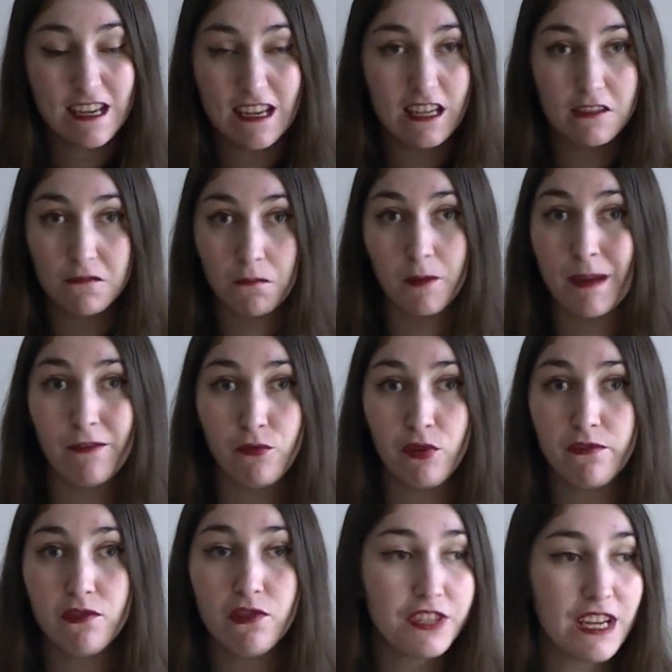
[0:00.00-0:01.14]
It's one of my 3
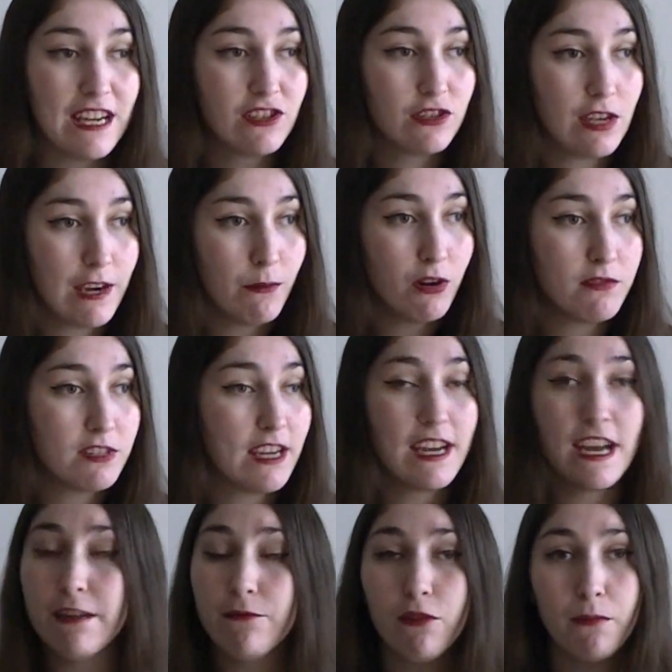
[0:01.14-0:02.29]
rules. I won't date
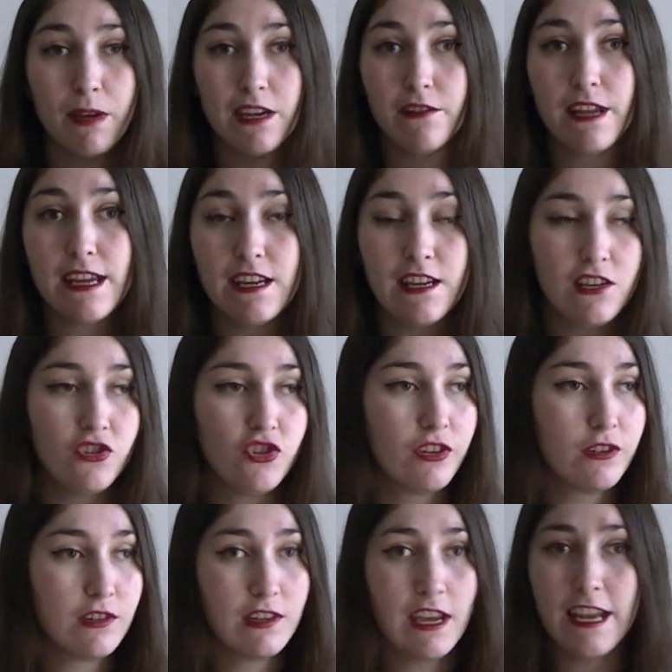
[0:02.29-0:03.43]
anyone my own age.
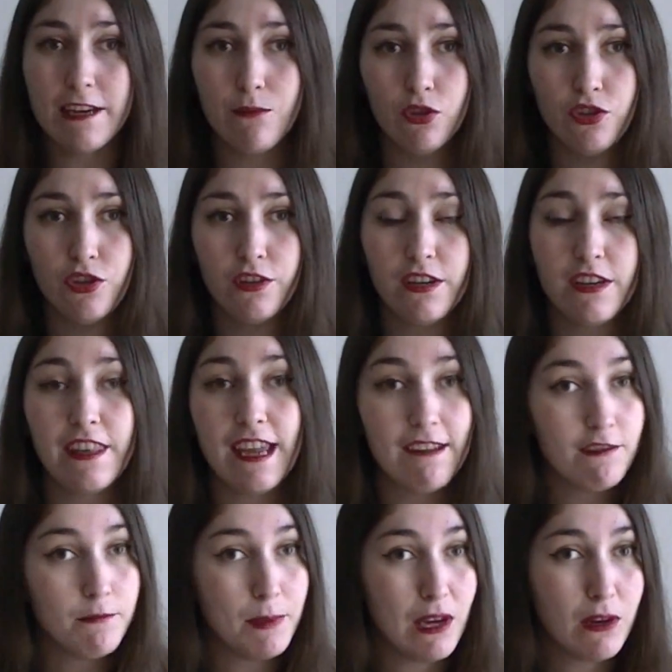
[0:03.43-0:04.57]
Anyone younger, they have
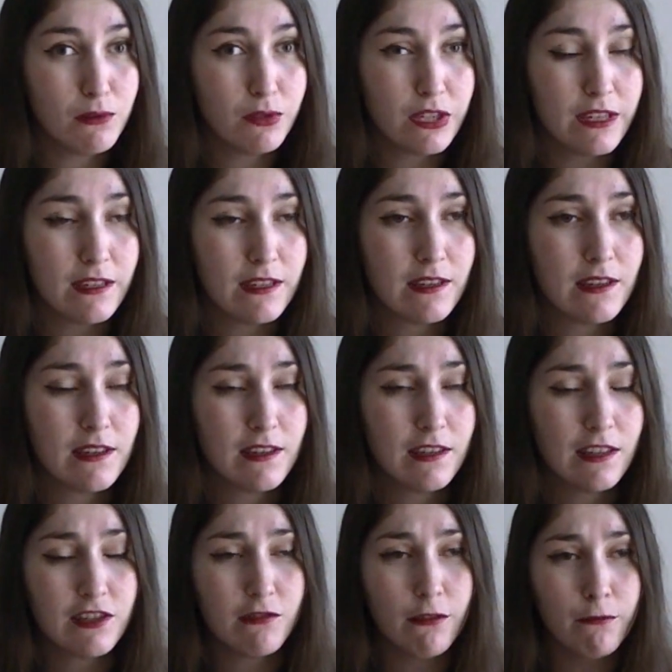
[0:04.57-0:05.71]
to be older.
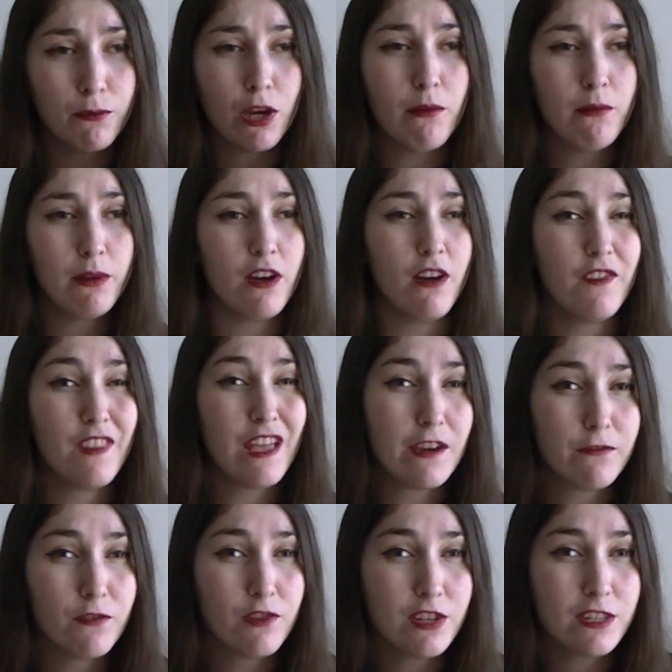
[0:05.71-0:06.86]
And so if we're going on that
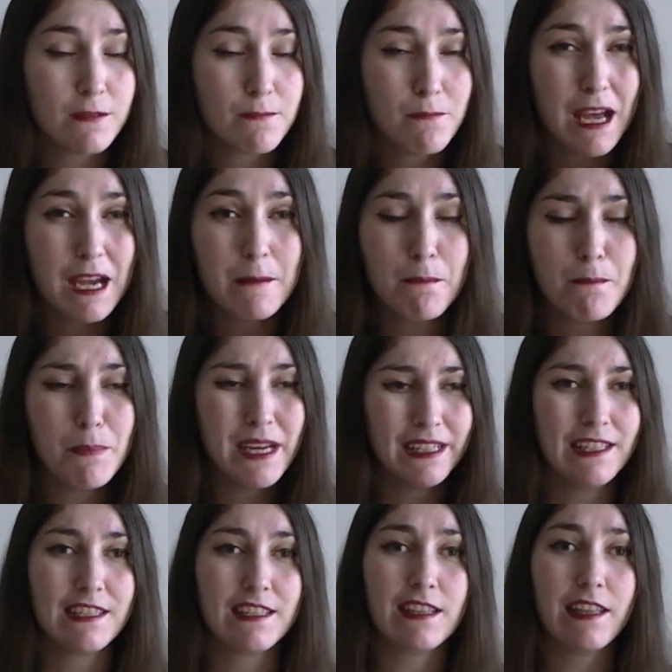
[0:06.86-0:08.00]
front, my
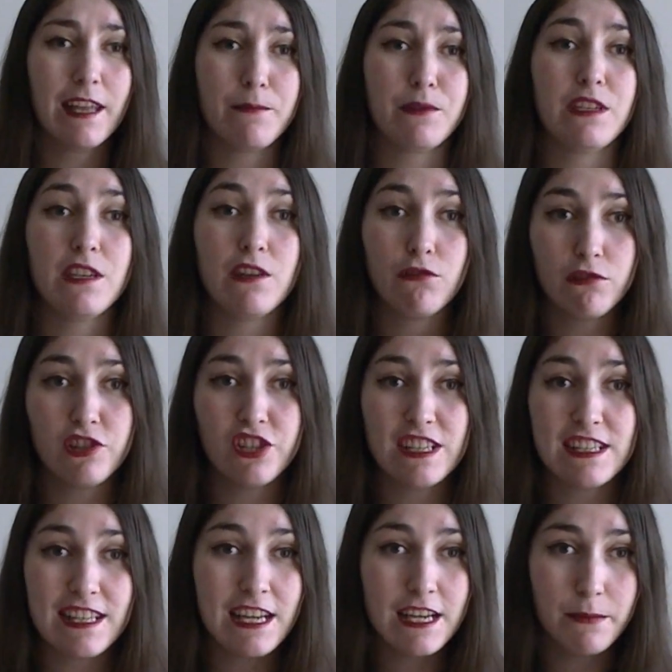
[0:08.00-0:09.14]
biggest celebrity crush
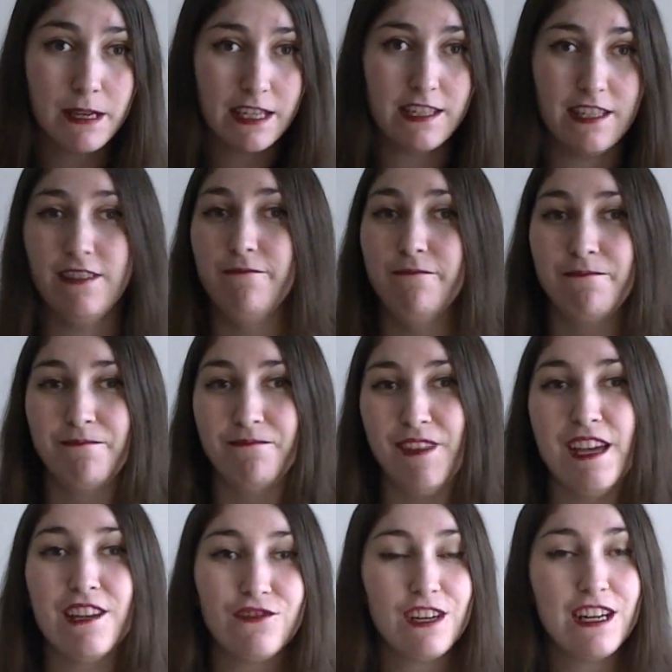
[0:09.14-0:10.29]
is Liam Neeson.
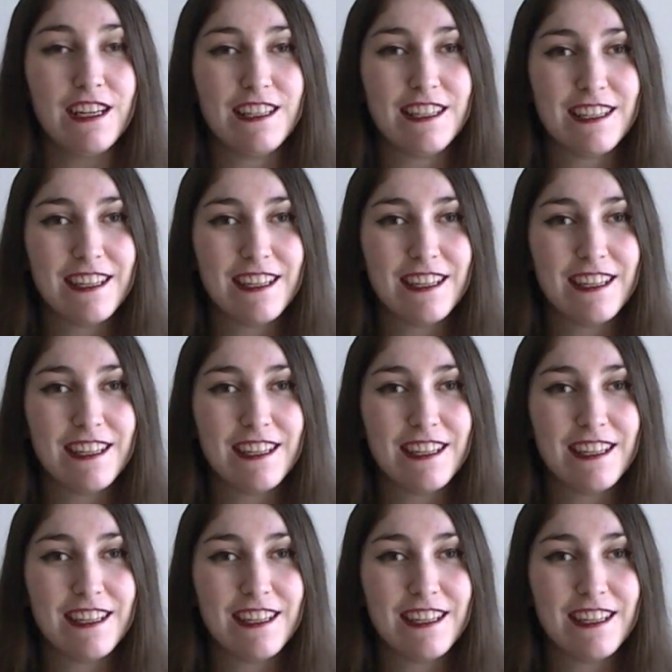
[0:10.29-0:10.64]
That's right.